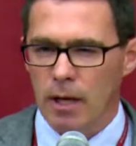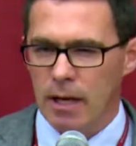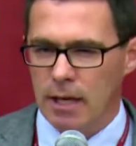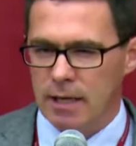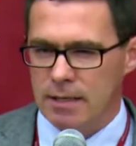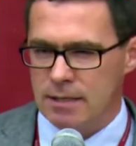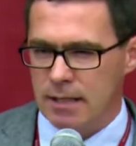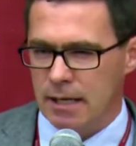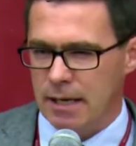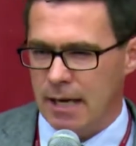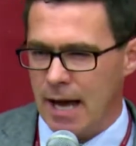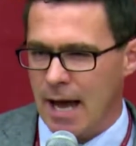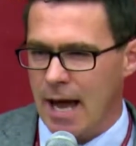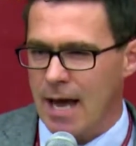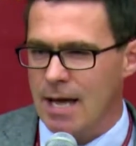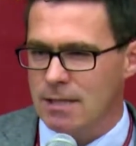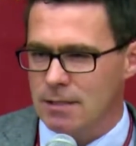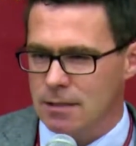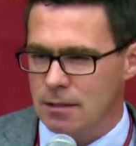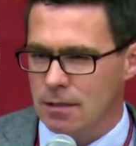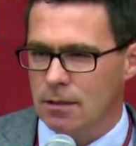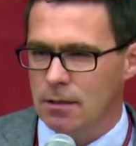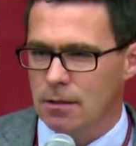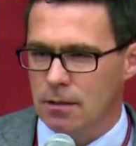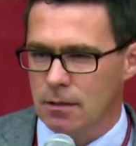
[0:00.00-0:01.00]
it's a
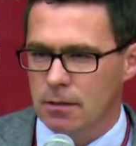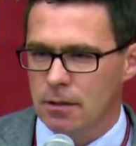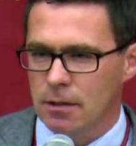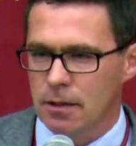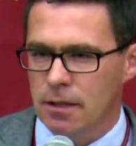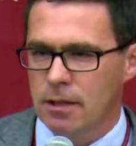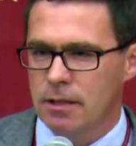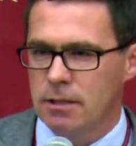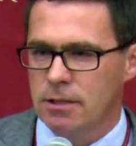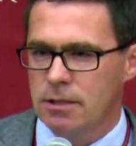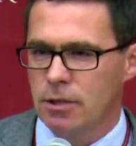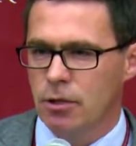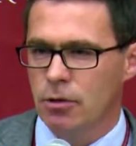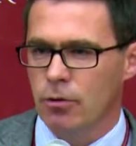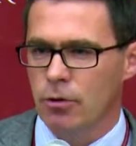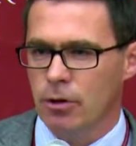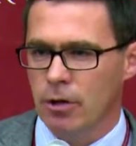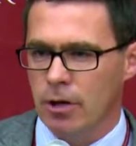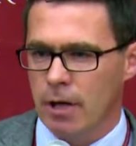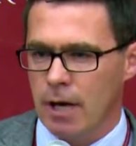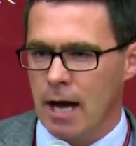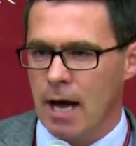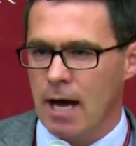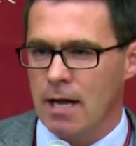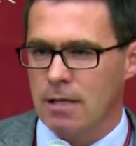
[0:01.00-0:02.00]
castle, an interior
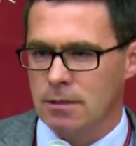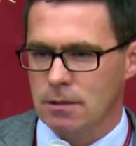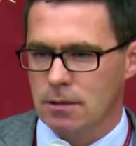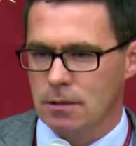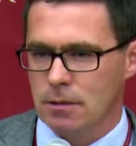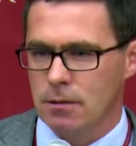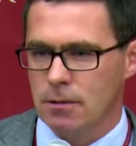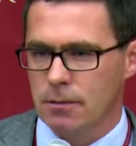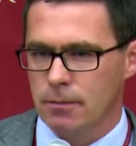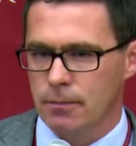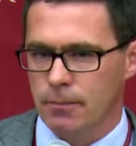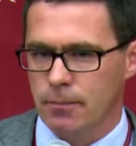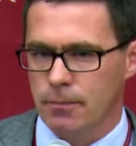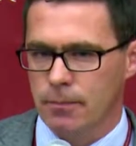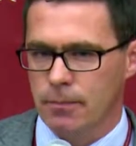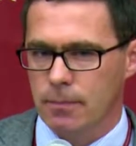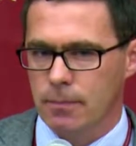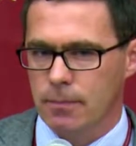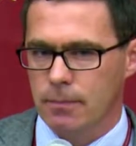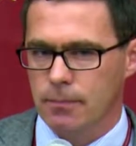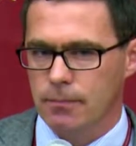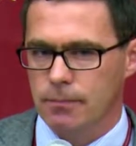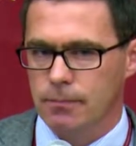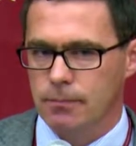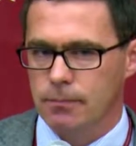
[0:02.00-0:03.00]
castle.
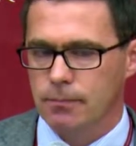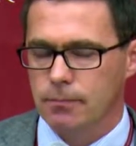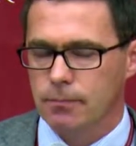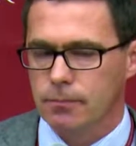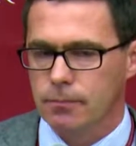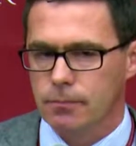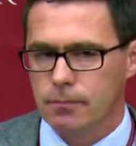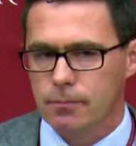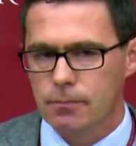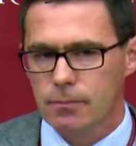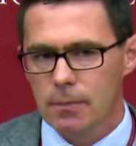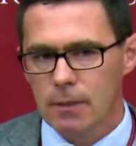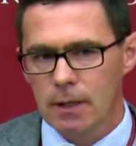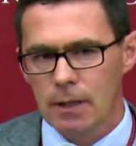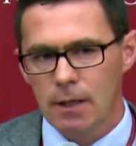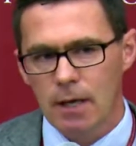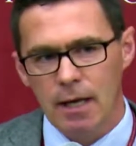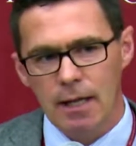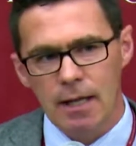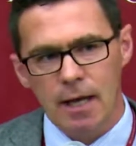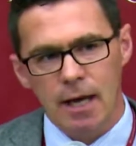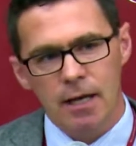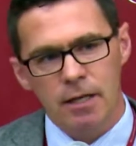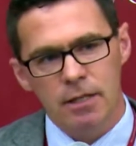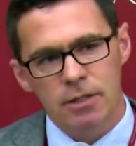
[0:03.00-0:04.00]

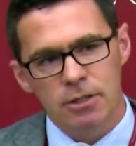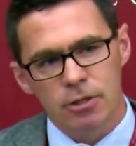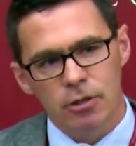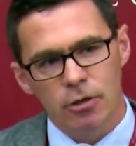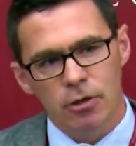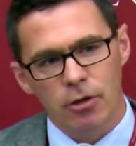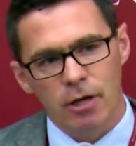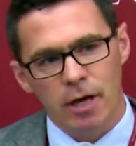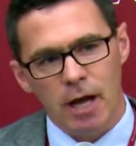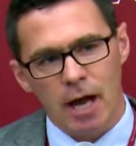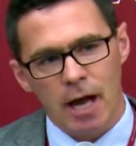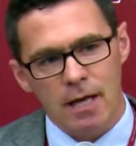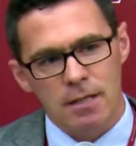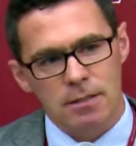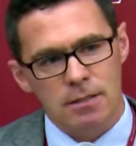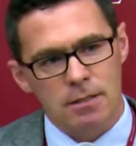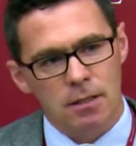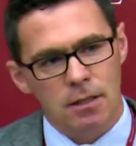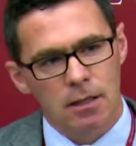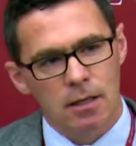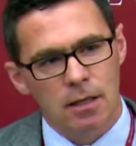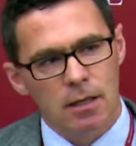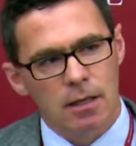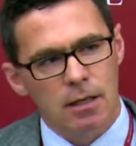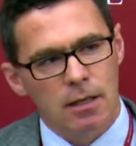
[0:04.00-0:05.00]
And that interior
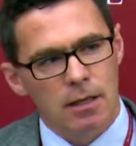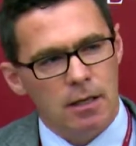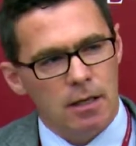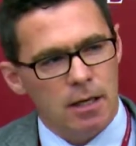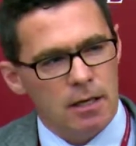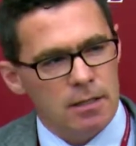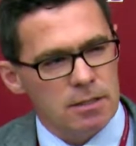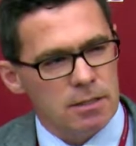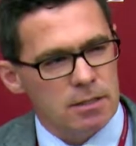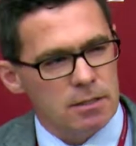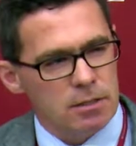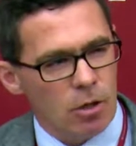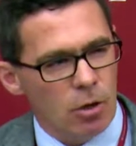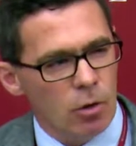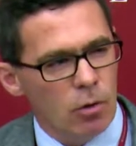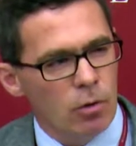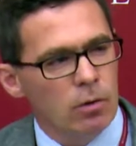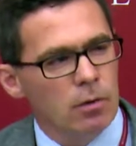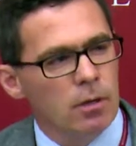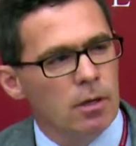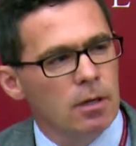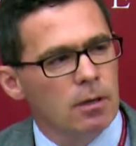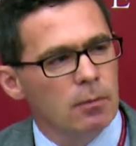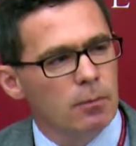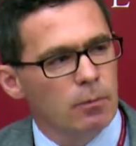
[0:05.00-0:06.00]
castle has its
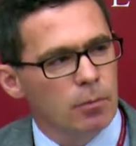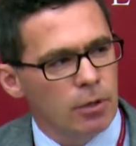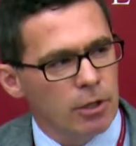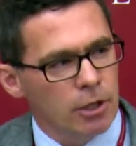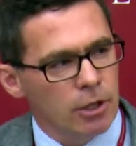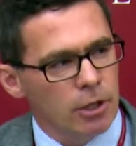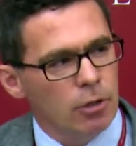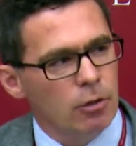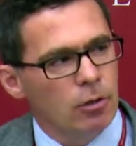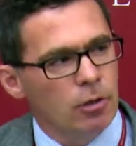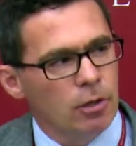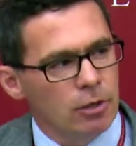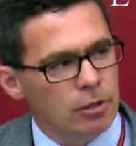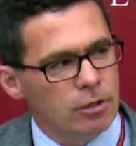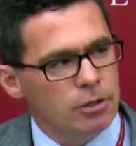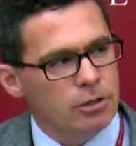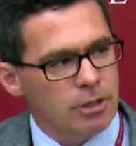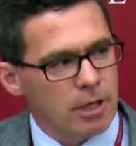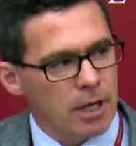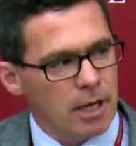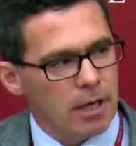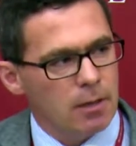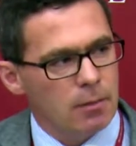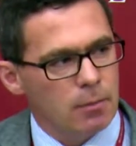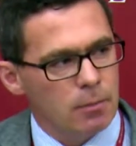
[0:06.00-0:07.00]
own peculiar
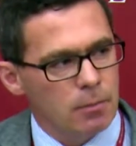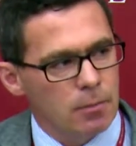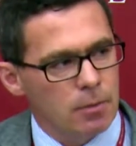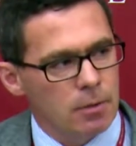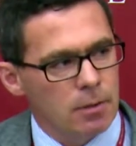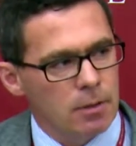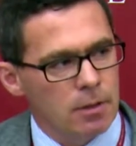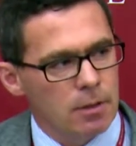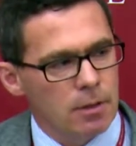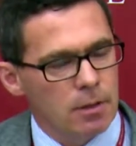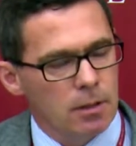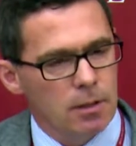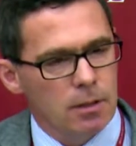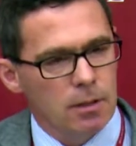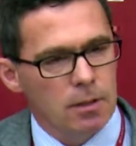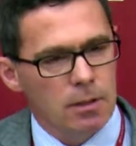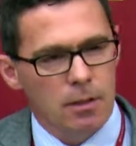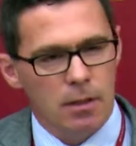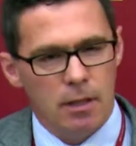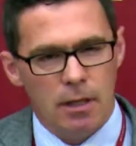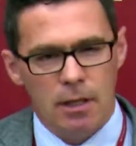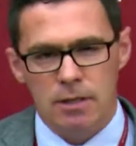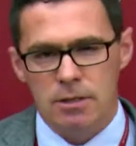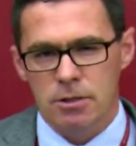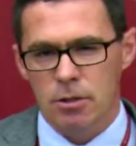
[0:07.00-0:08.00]
shape,
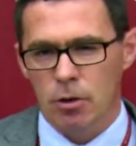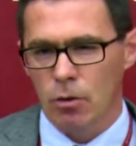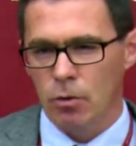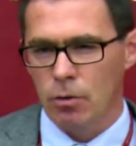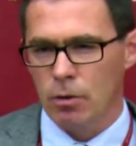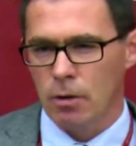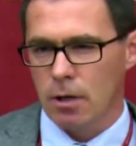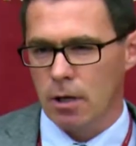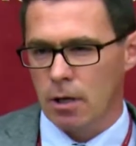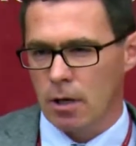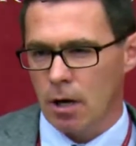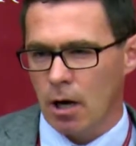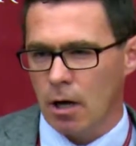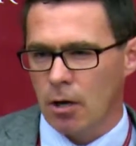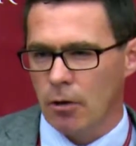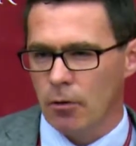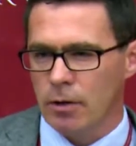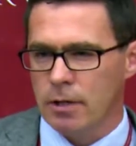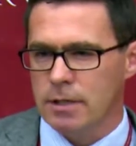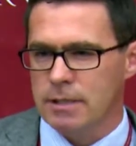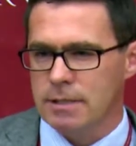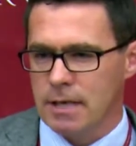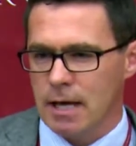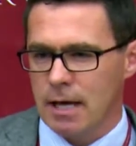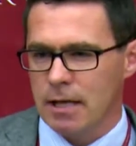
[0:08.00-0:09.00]
its own color
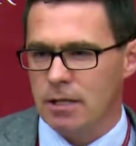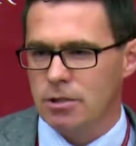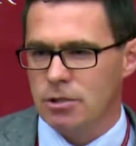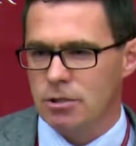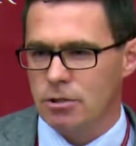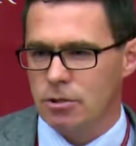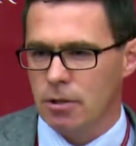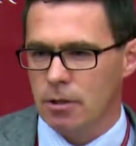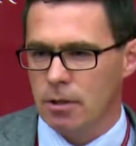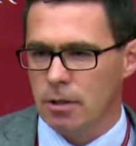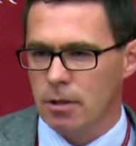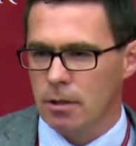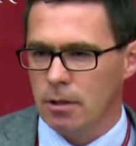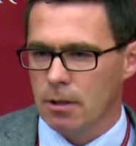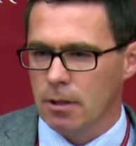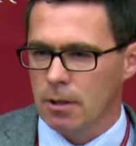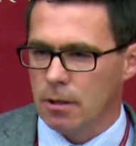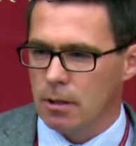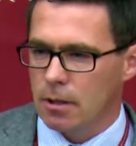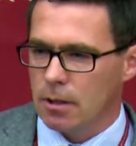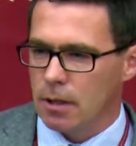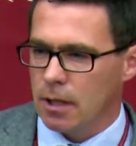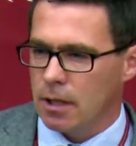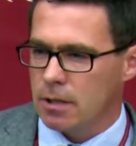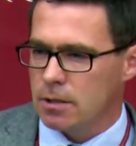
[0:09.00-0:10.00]
and texture,
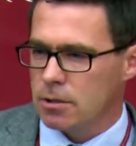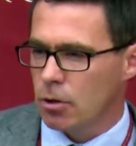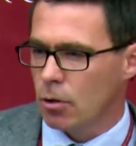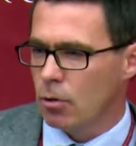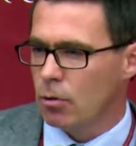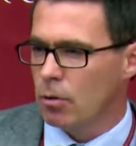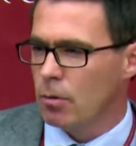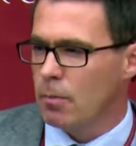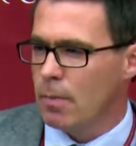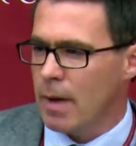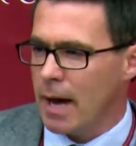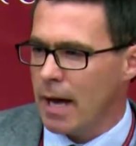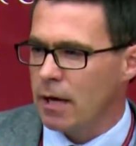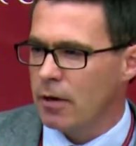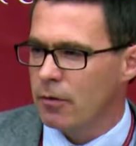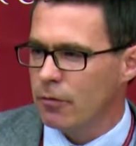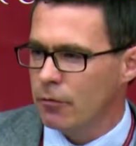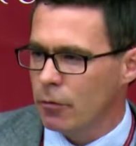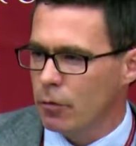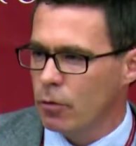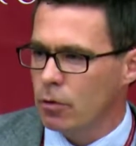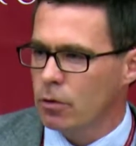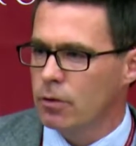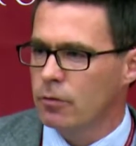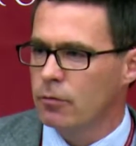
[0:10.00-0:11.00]
its own
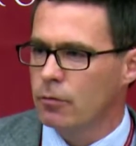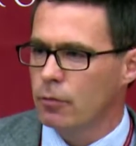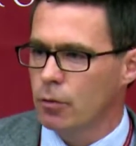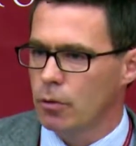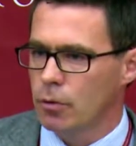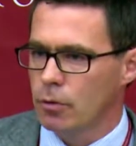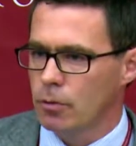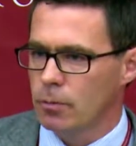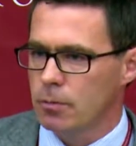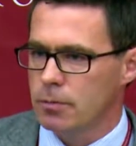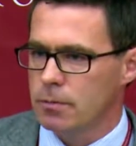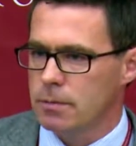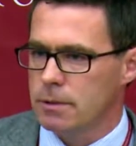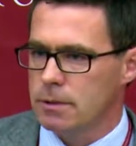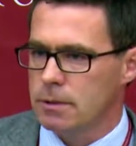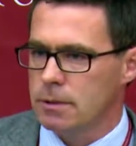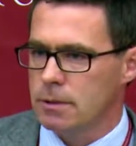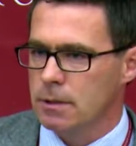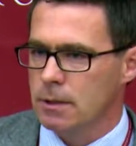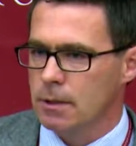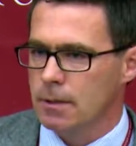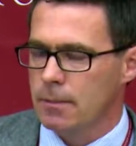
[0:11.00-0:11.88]
manifold of rooms.